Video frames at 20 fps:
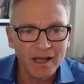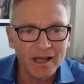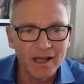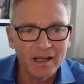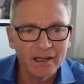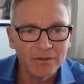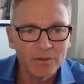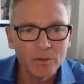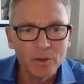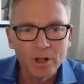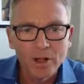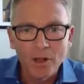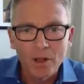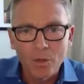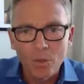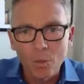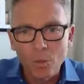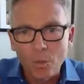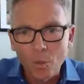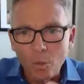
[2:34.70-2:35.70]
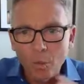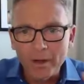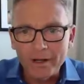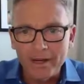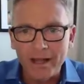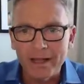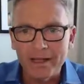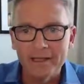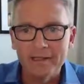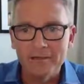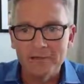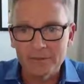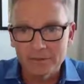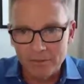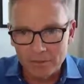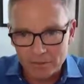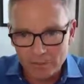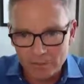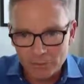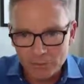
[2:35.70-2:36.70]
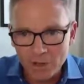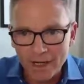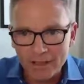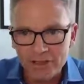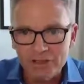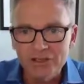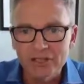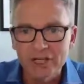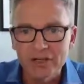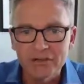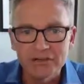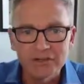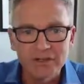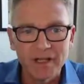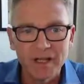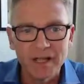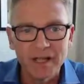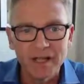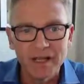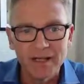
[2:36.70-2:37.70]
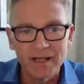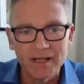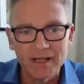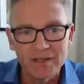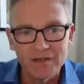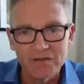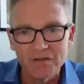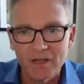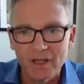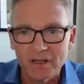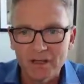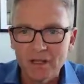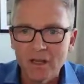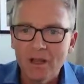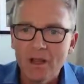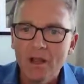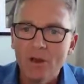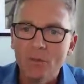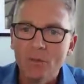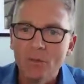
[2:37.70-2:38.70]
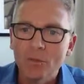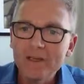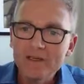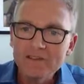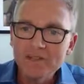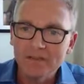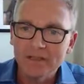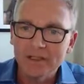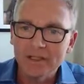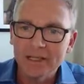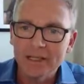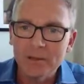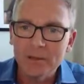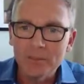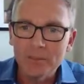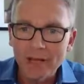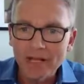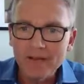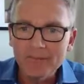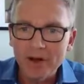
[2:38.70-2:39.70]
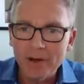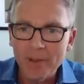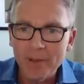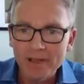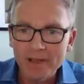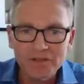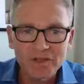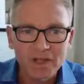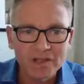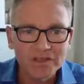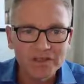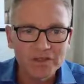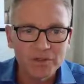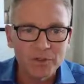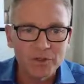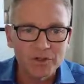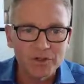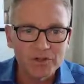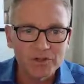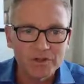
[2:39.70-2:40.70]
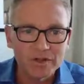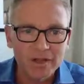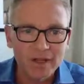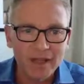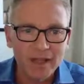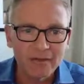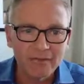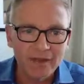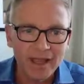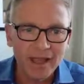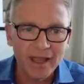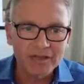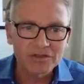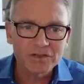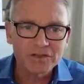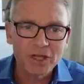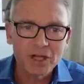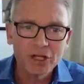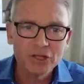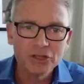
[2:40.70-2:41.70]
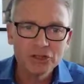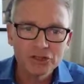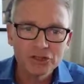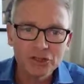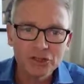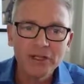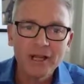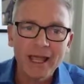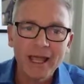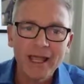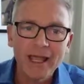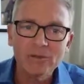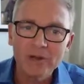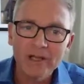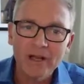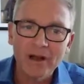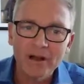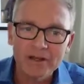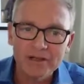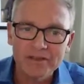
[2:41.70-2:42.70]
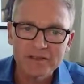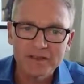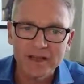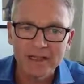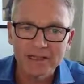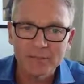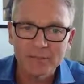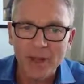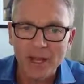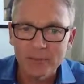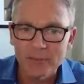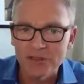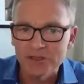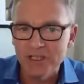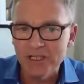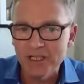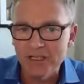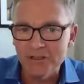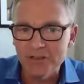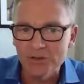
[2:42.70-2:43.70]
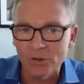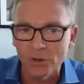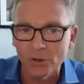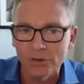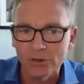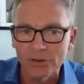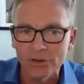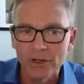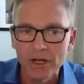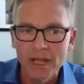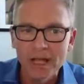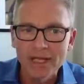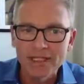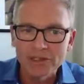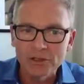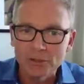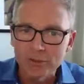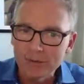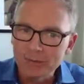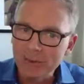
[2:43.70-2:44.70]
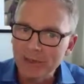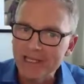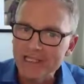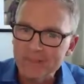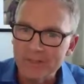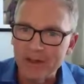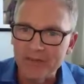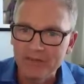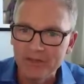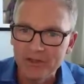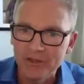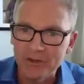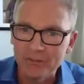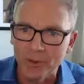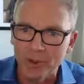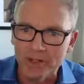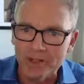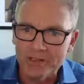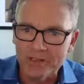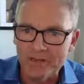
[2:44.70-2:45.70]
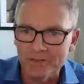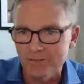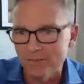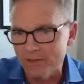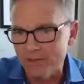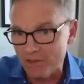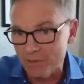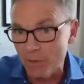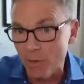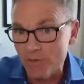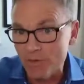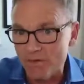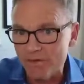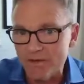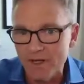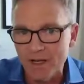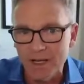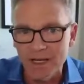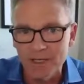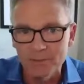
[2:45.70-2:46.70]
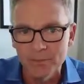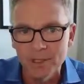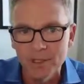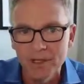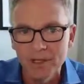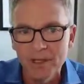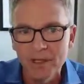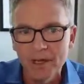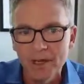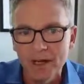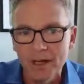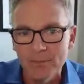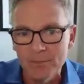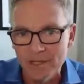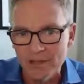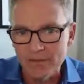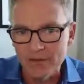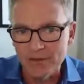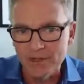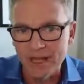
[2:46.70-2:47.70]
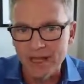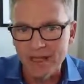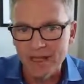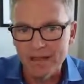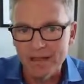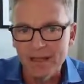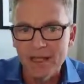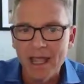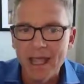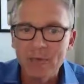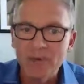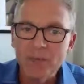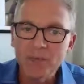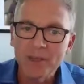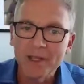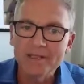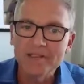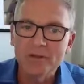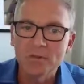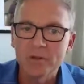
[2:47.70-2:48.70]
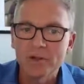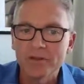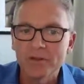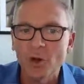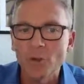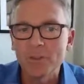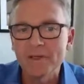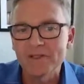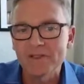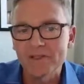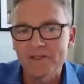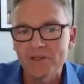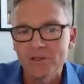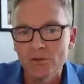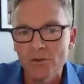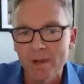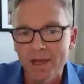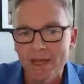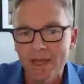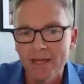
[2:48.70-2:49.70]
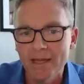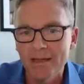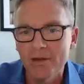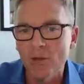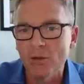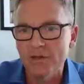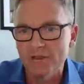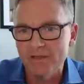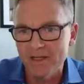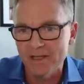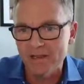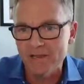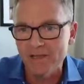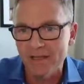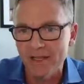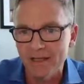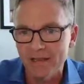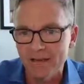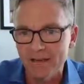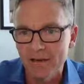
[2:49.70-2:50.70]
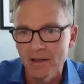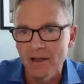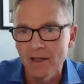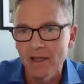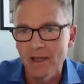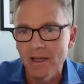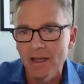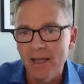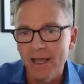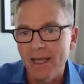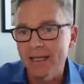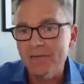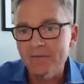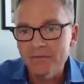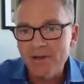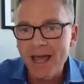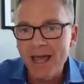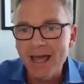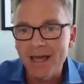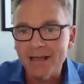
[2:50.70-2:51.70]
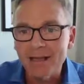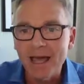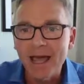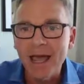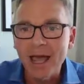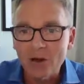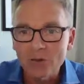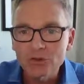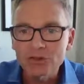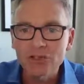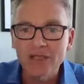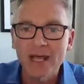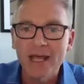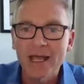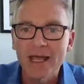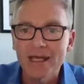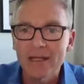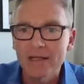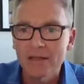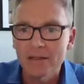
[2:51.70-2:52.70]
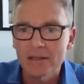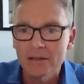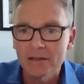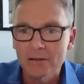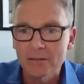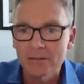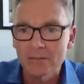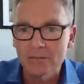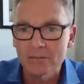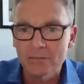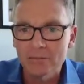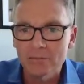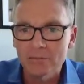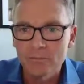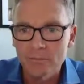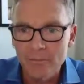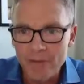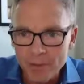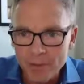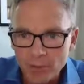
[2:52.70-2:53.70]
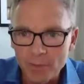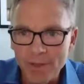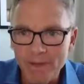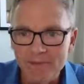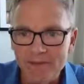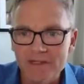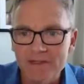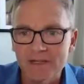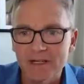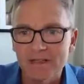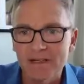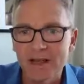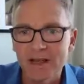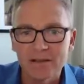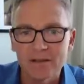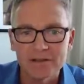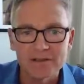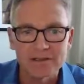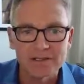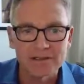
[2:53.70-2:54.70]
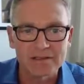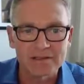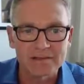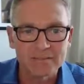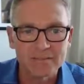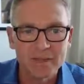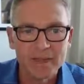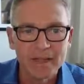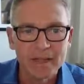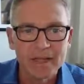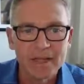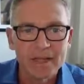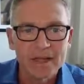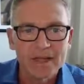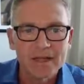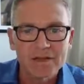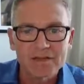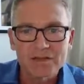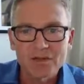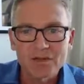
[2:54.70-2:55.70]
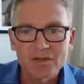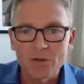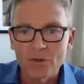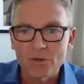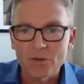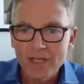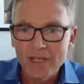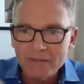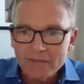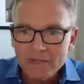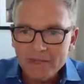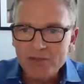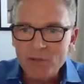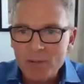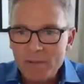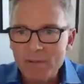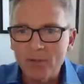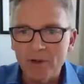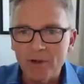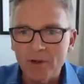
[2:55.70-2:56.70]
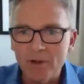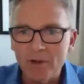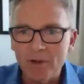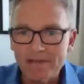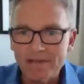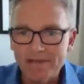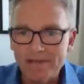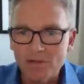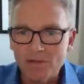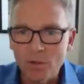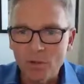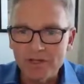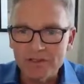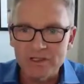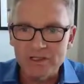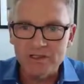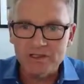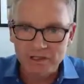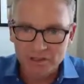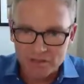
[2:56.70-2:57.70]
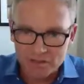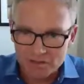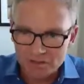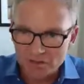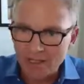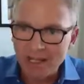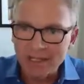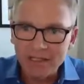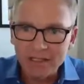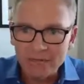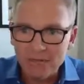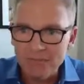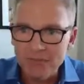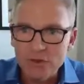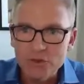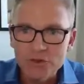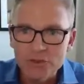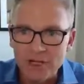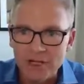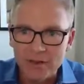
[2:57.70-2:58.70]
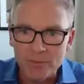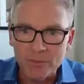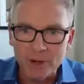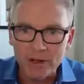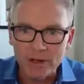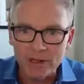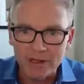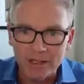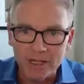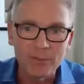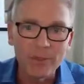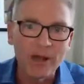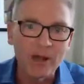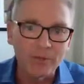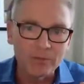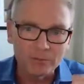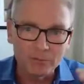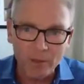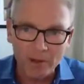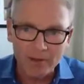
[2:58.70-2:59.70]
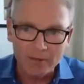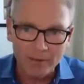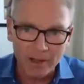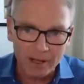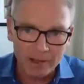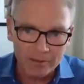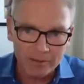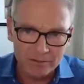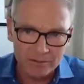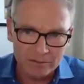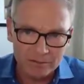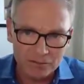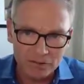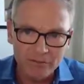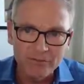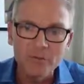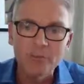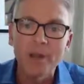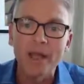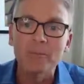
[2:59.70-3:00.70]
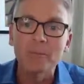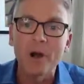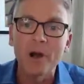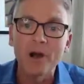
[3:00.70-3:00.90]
on what I am trying to share today is that recently, many of our best customers have asked, should I re-architect my machine controller to replace my fieldbus, which is most of the time Ethercat, and replace it with Opc Ua or TSN? And if not, how should I implement these technologies? So given that so many people are asking these questions, because there's a lot of confusion in the market about driven by